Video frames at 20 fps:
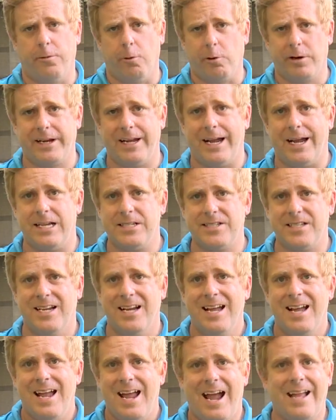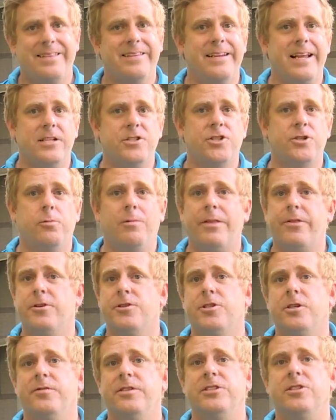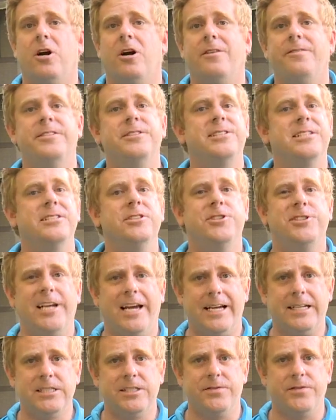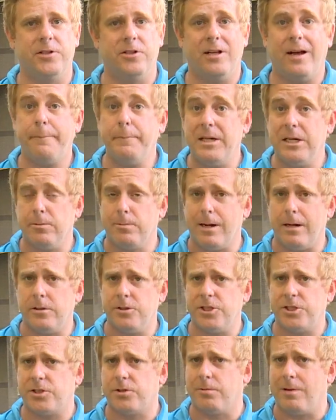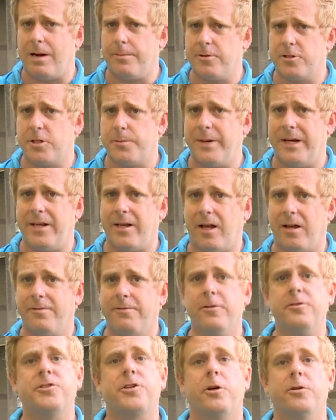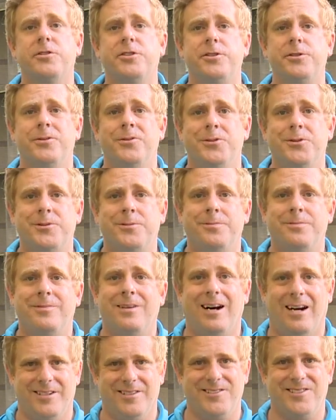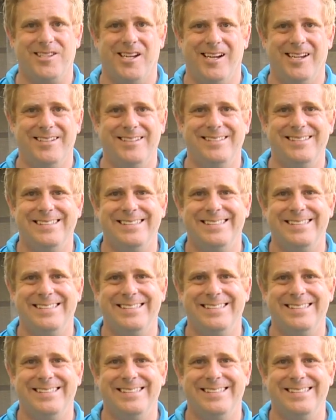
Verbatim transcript: forecast. At the National Weather Service office in Jacksonville, I'm meteorologist Robert Speta, First Coast News on your side.